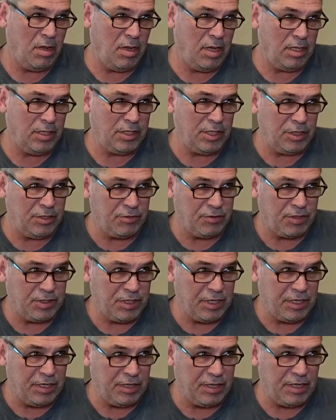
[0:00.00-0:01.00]
It's
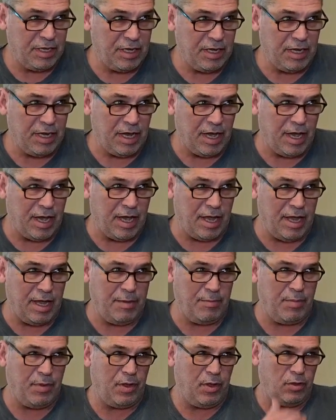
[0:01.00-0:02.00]
interesting, the
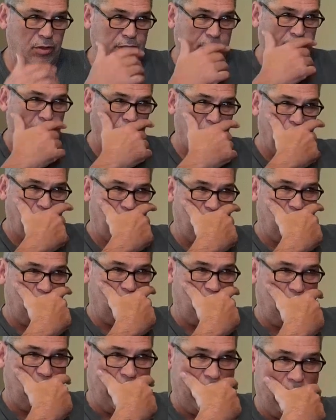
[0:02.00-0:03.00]
in pulse mode, the
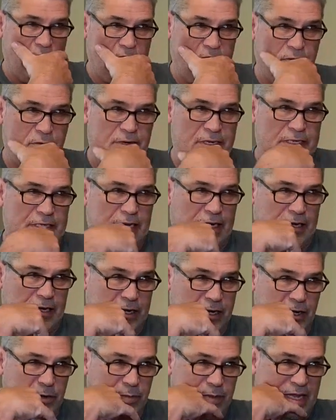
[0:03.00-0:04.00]
laser is a
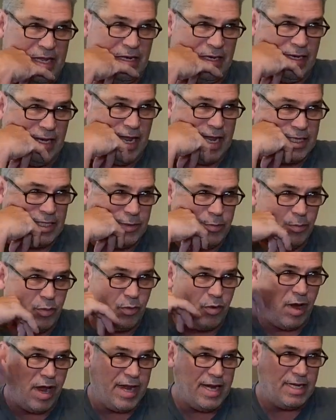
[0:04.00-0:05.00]
little bit less
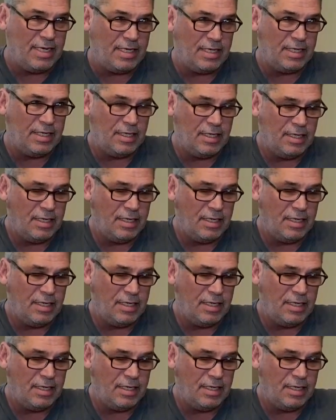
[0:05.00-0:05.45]
bright